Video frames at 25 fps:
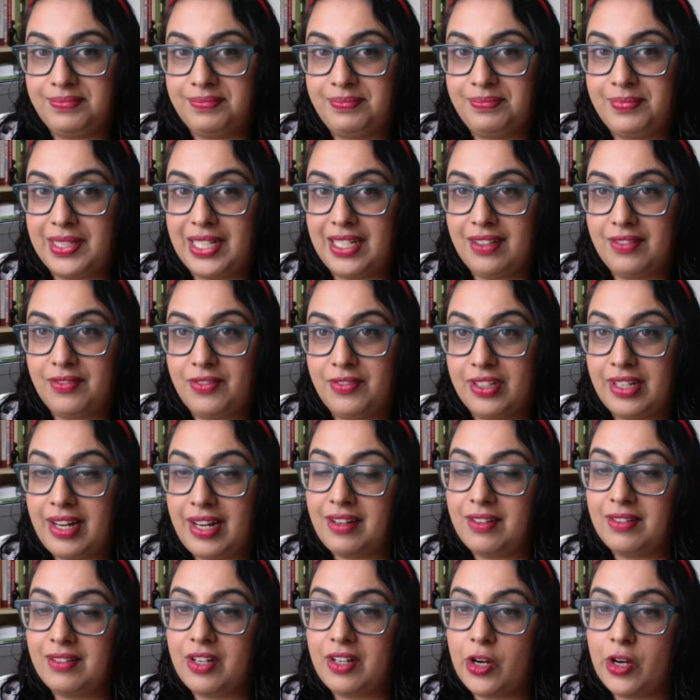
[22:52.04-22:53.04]
But for
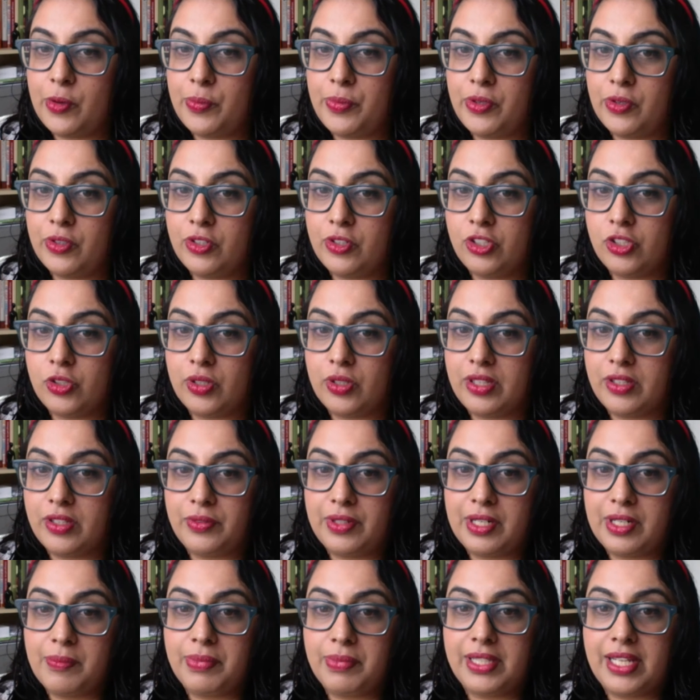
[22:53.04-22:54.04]
now, hope you enjoyed the
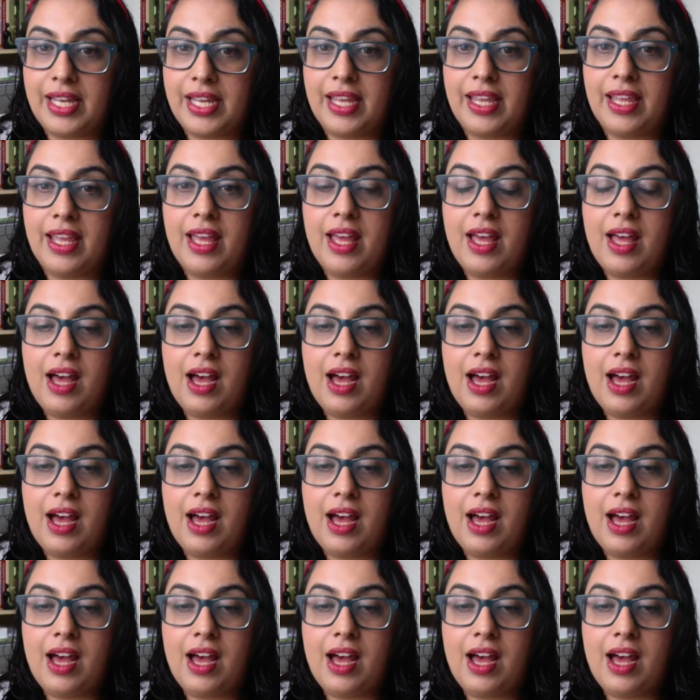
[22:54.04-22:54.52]
replay.